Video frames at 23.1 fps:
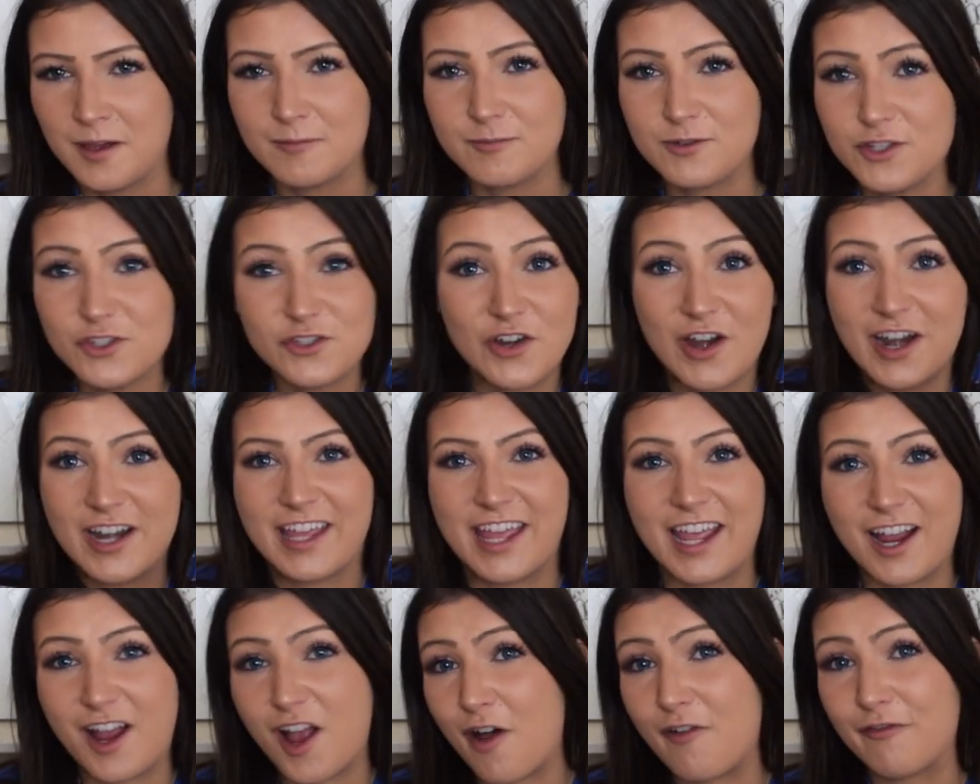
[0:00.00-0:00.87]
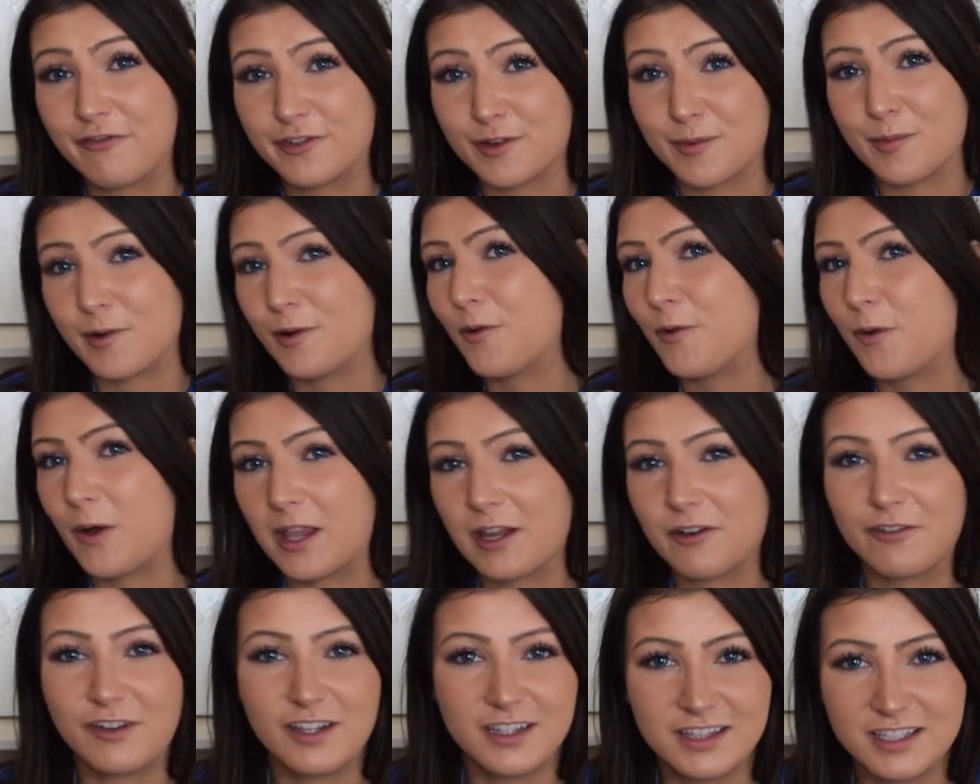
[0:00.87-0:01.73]
Just trying to get comfortable while I
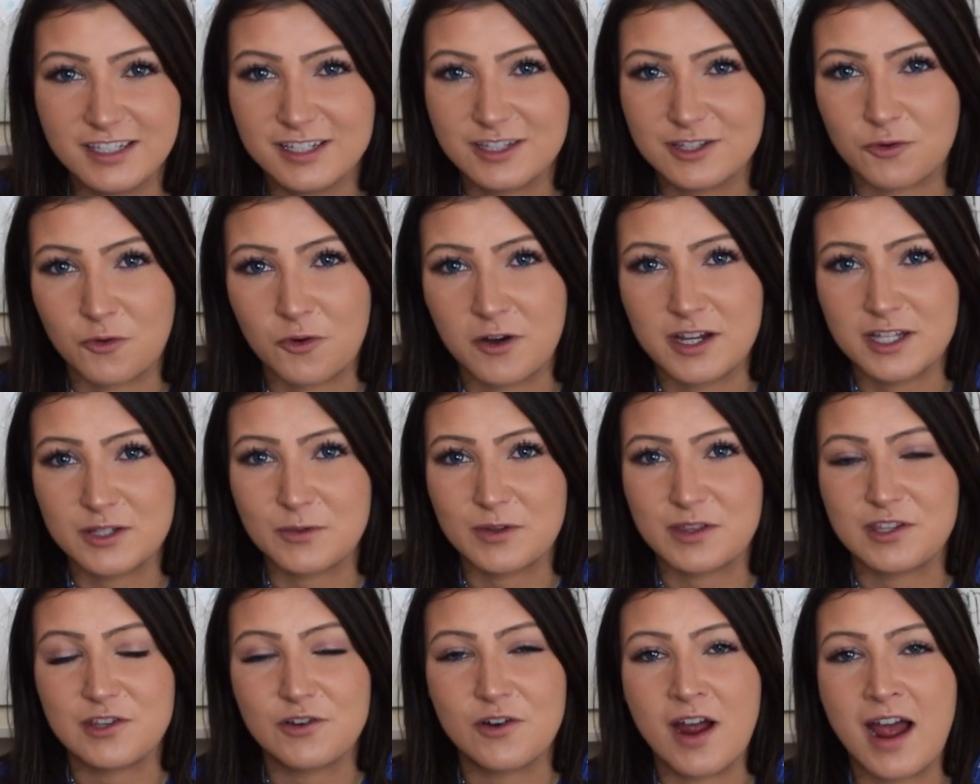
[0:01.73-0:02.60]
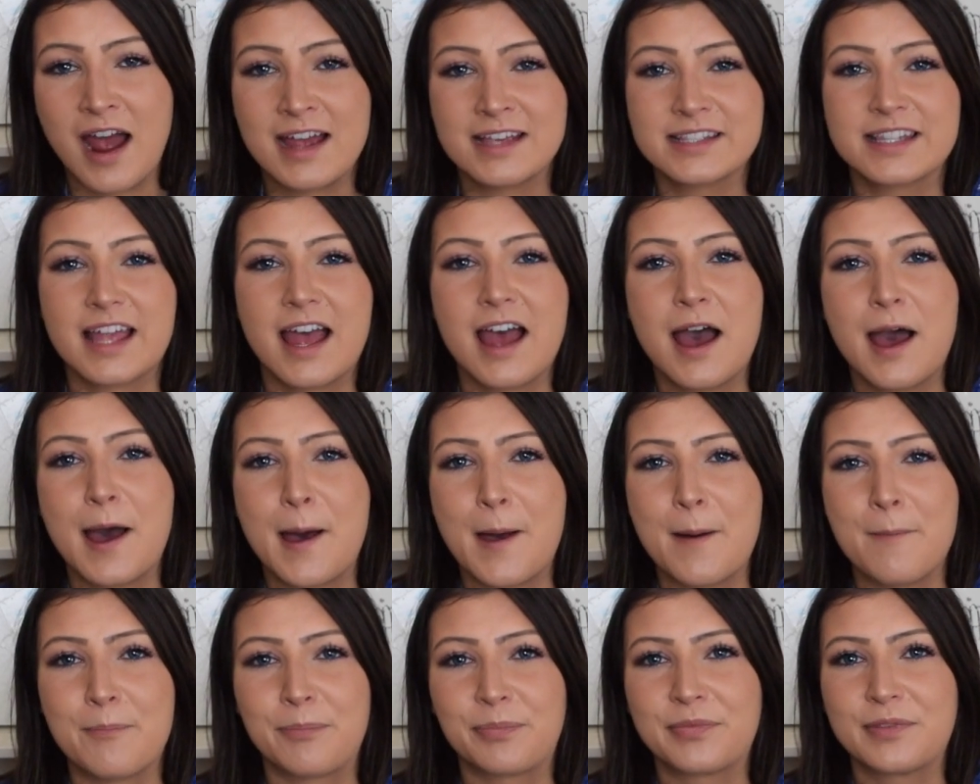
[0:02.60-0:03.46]
read these stories with you guys,
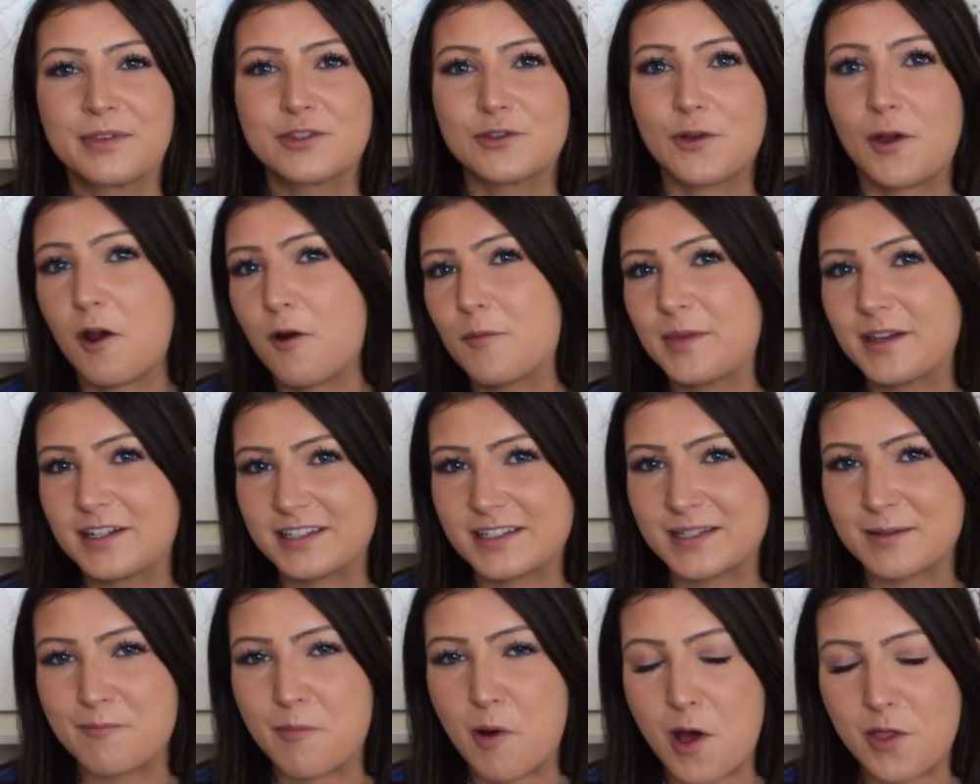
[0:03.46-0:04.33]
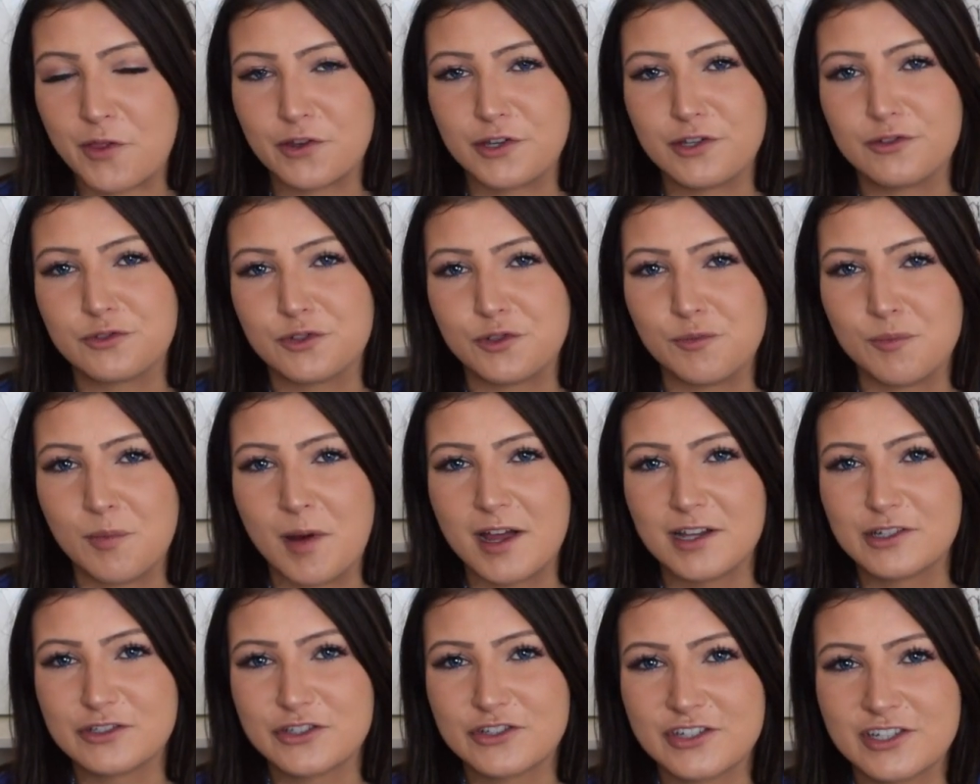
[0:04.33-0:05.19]
so I hope that doesn't bother you too
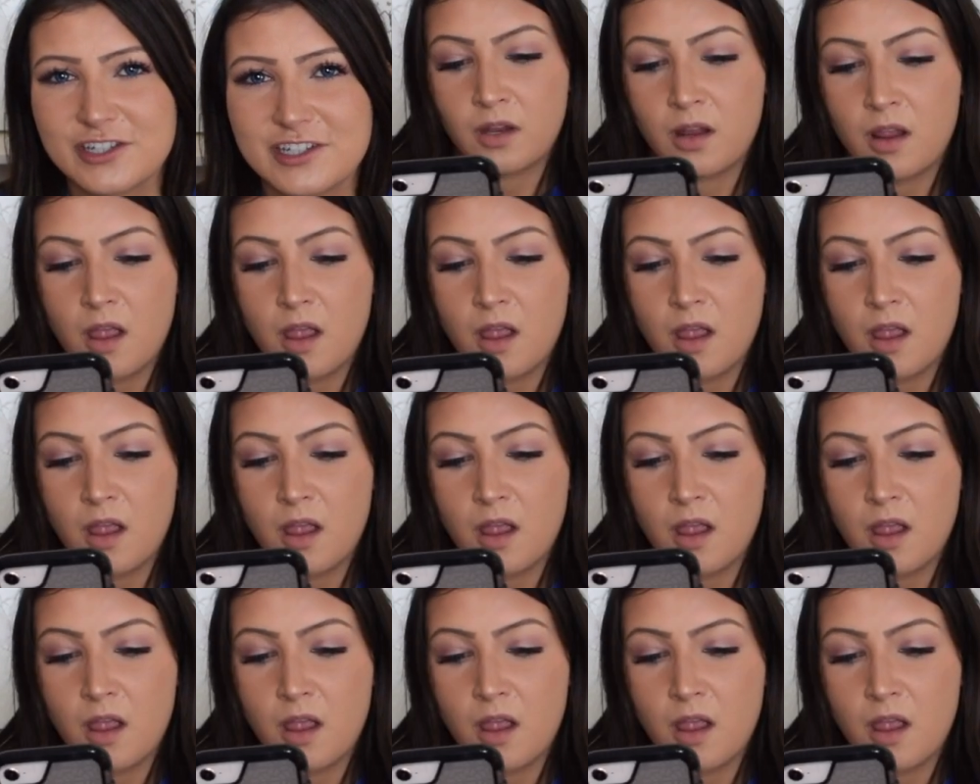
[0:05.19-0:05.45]
much.